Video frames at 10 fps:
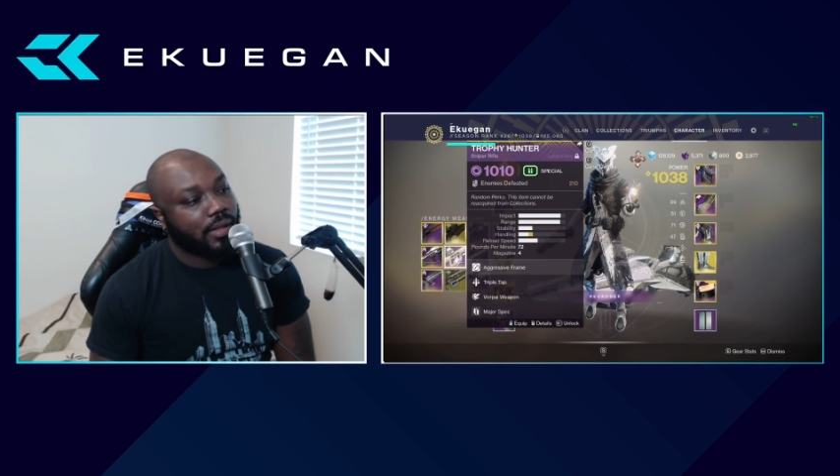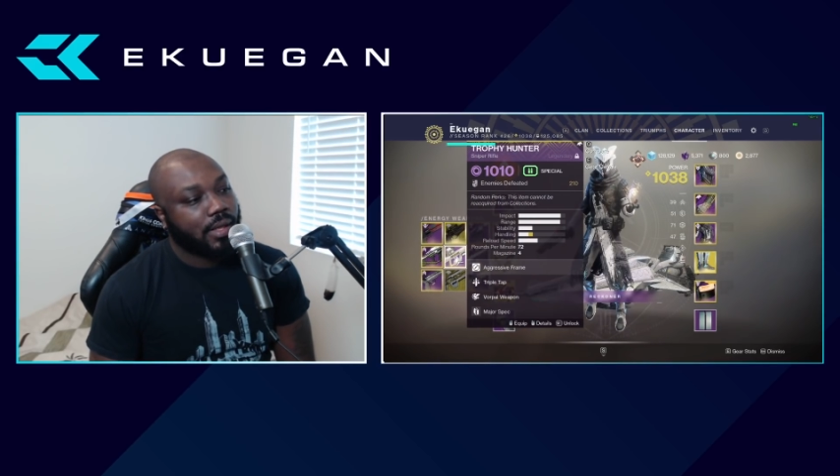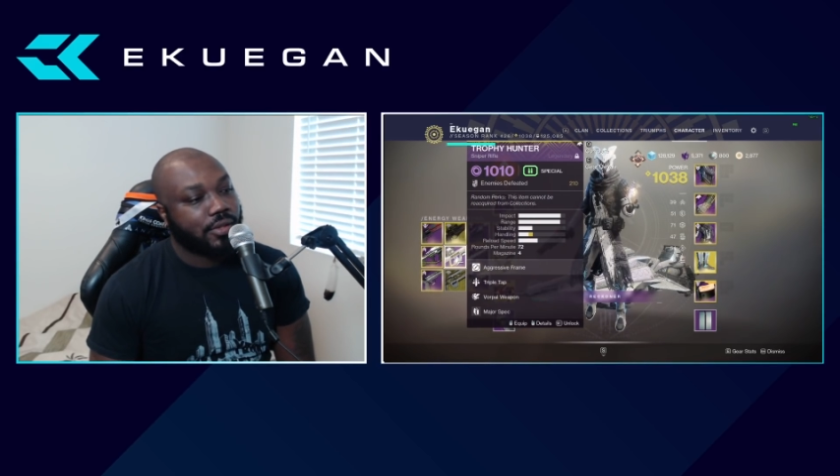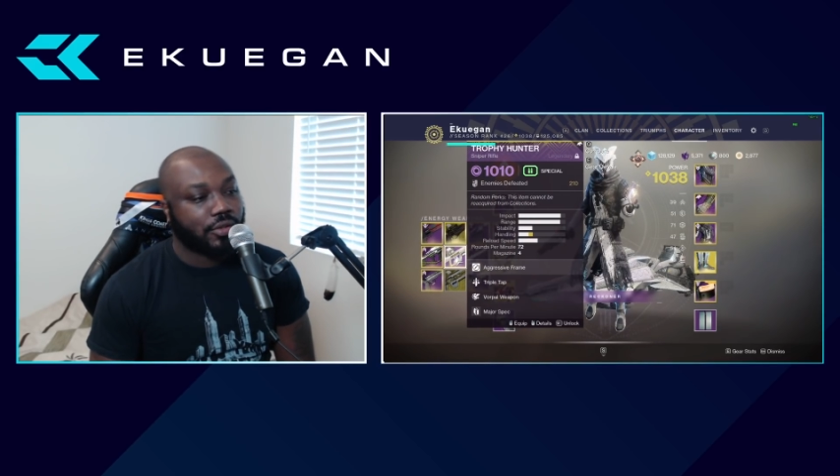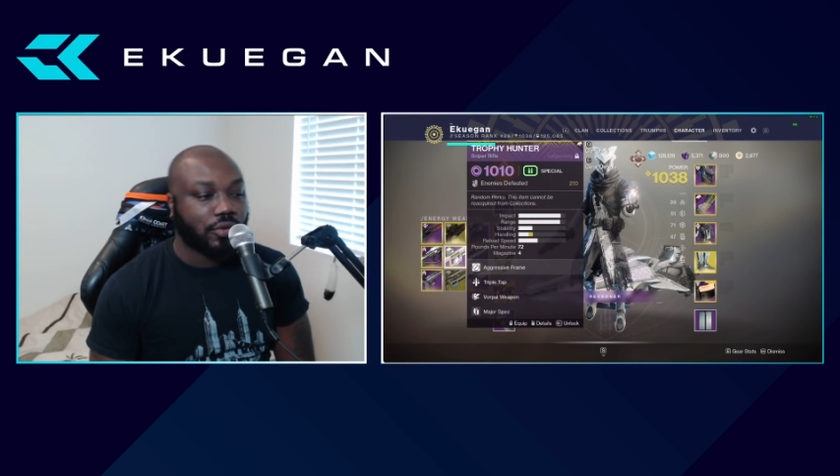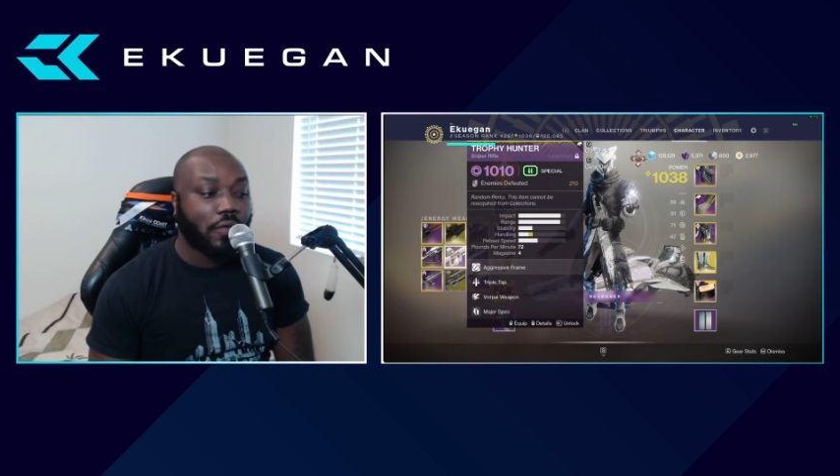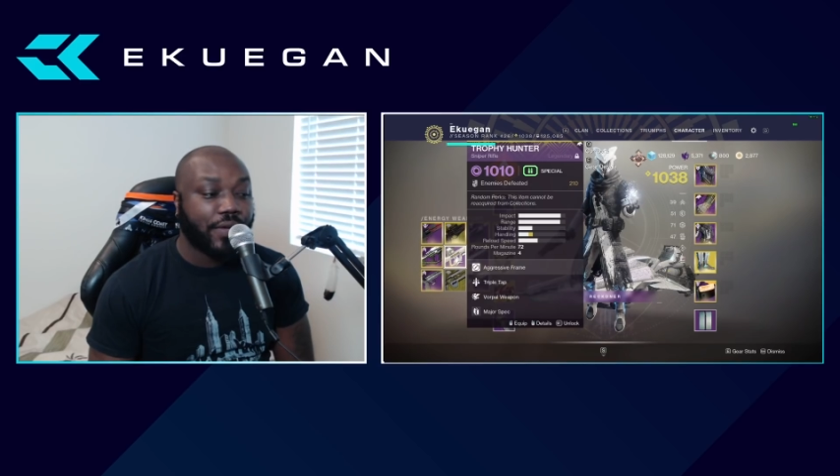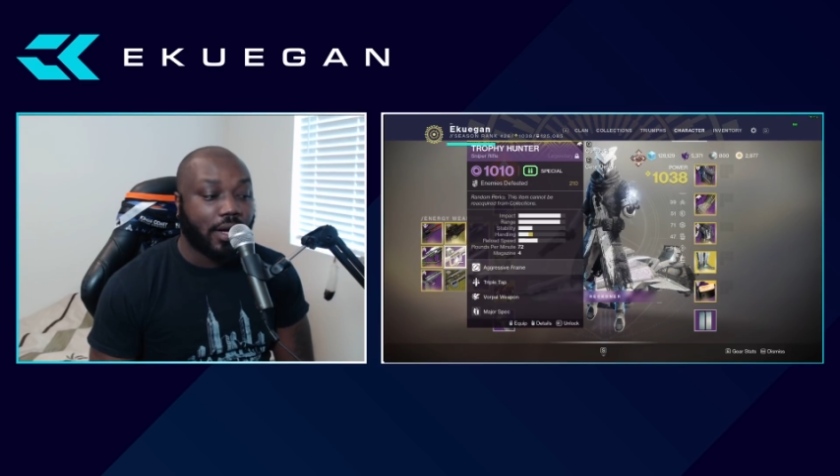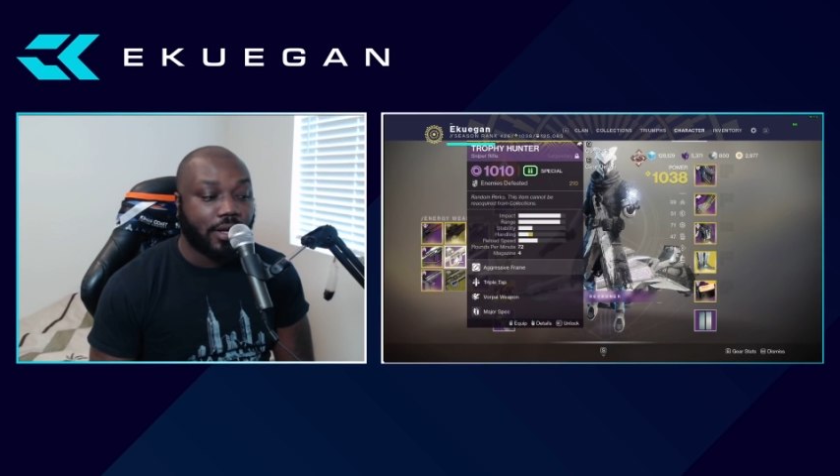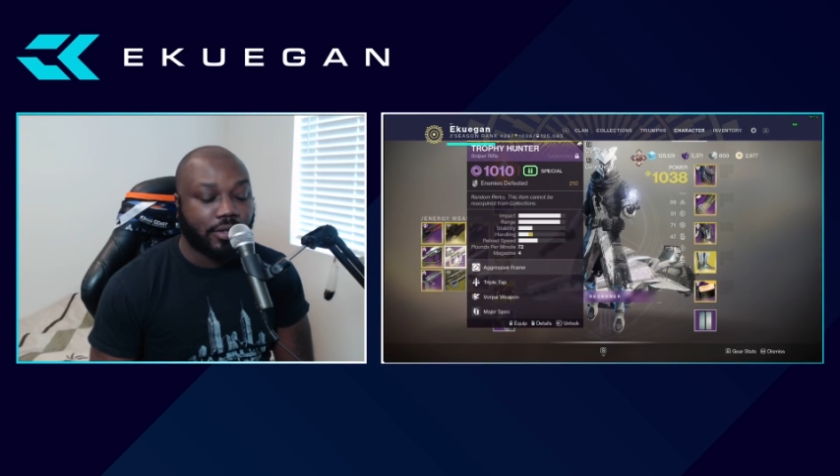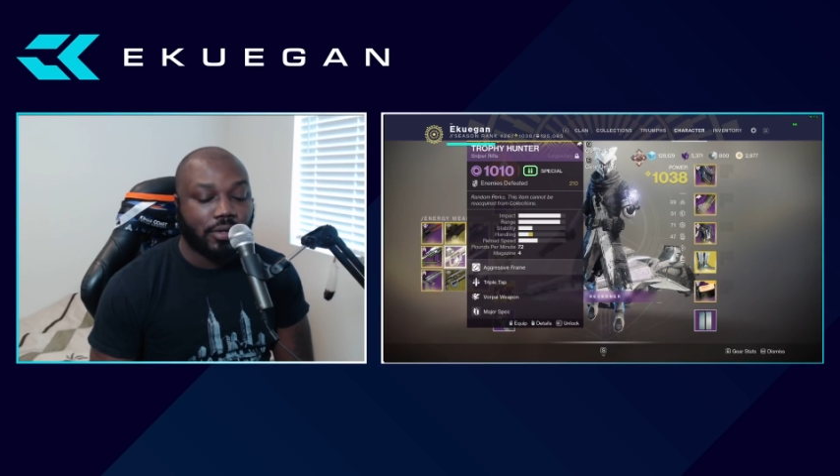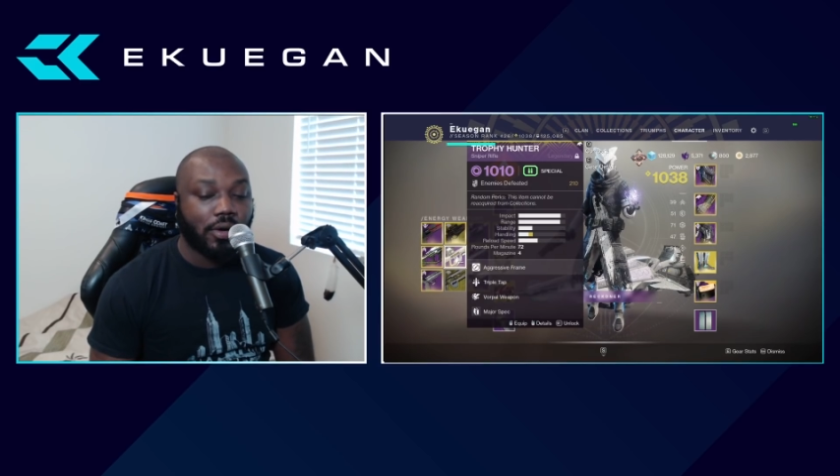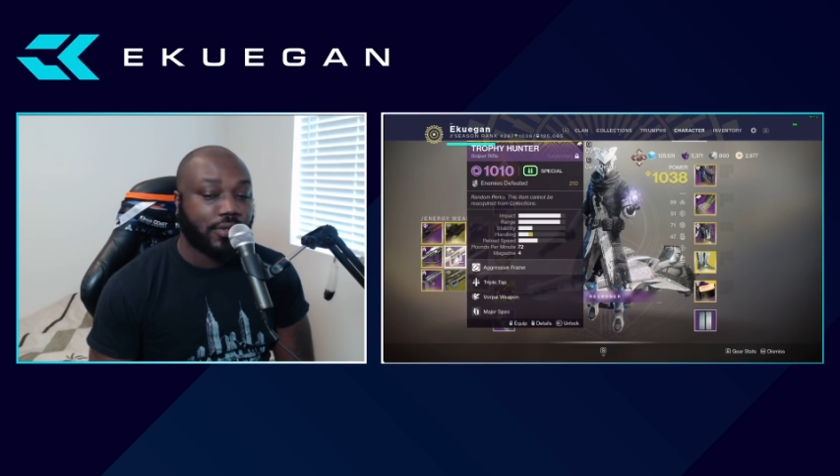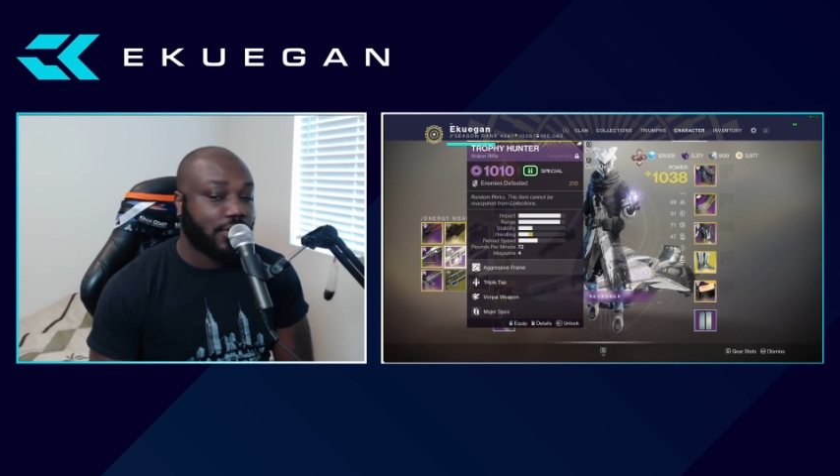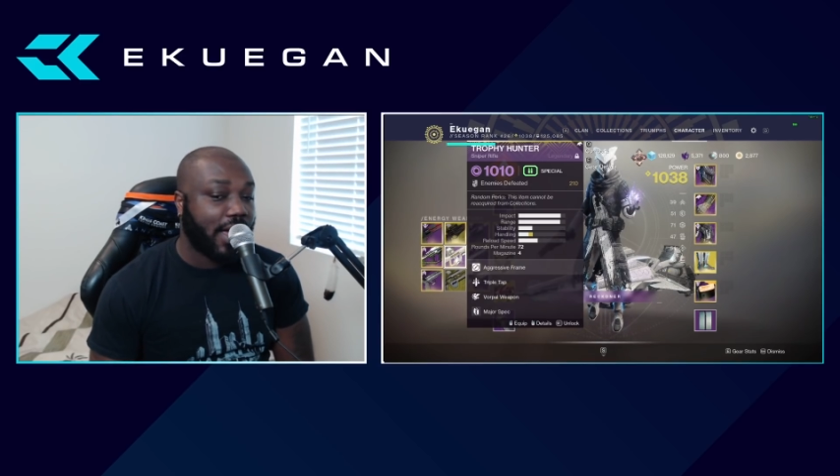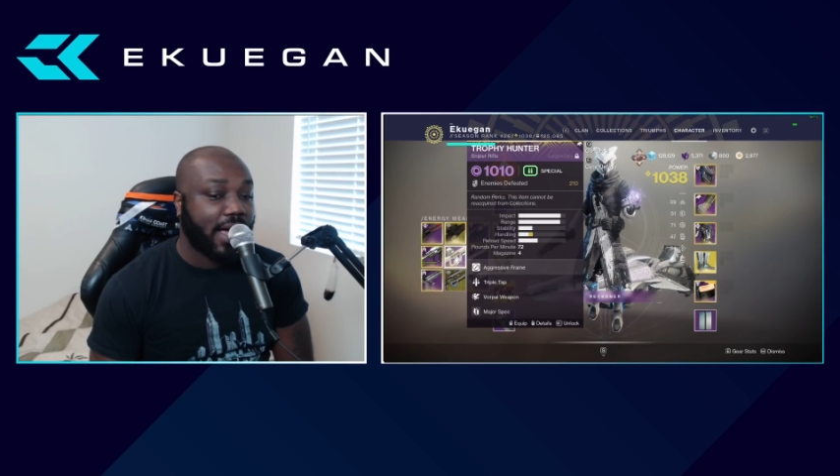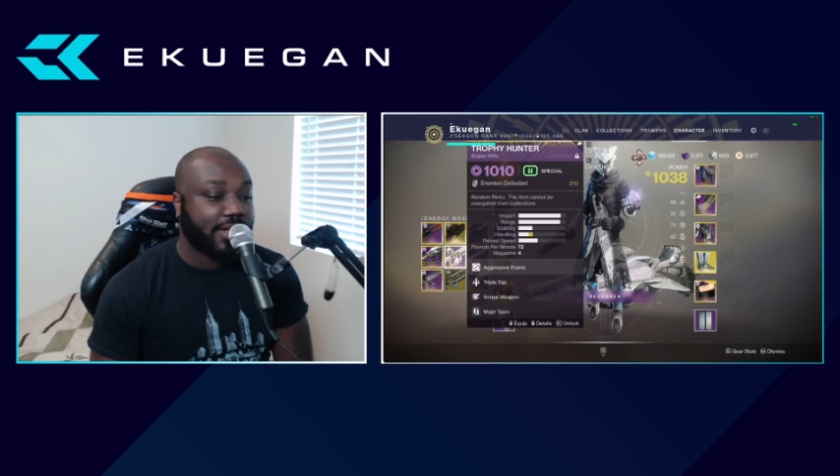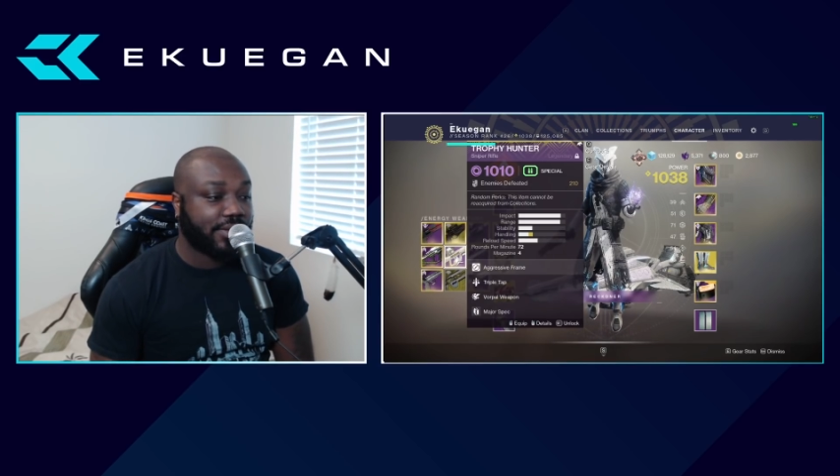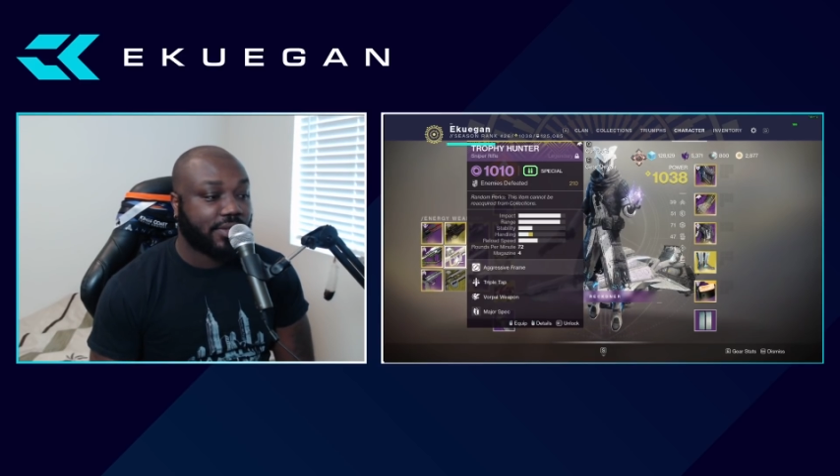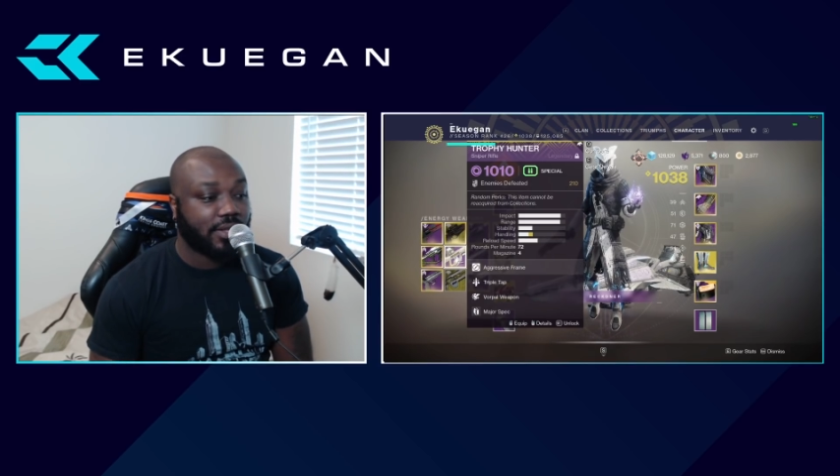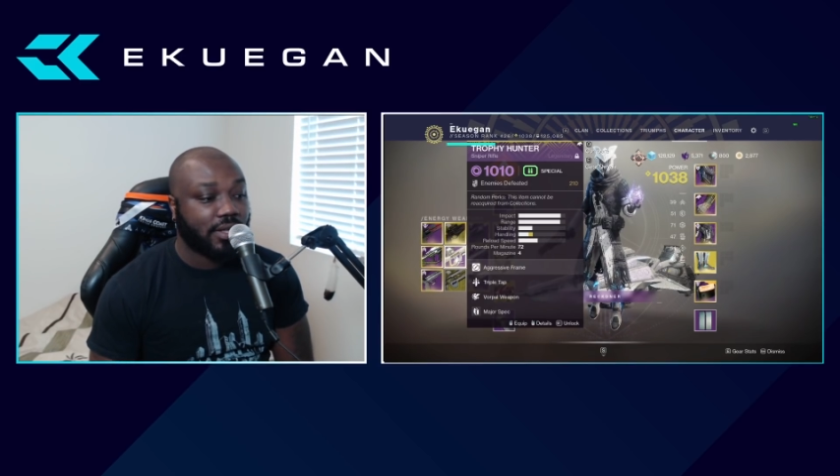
the Trophy Hunter also has